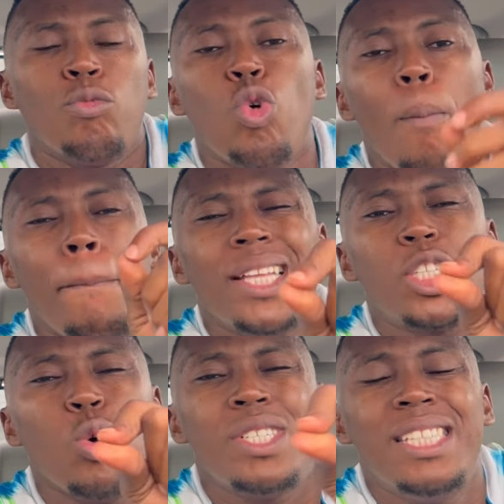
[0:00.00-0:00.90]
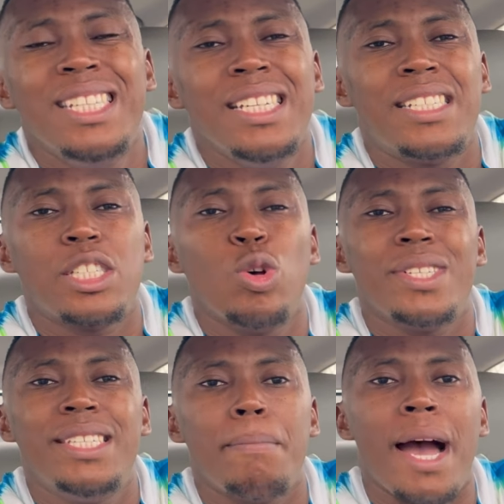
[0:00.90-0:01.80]
to meet those needs,
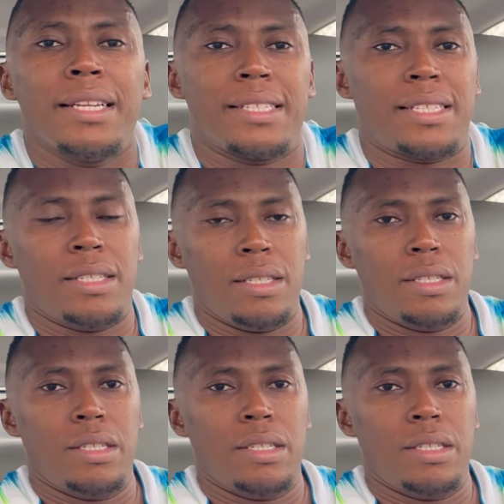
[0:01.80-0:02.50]
those demands.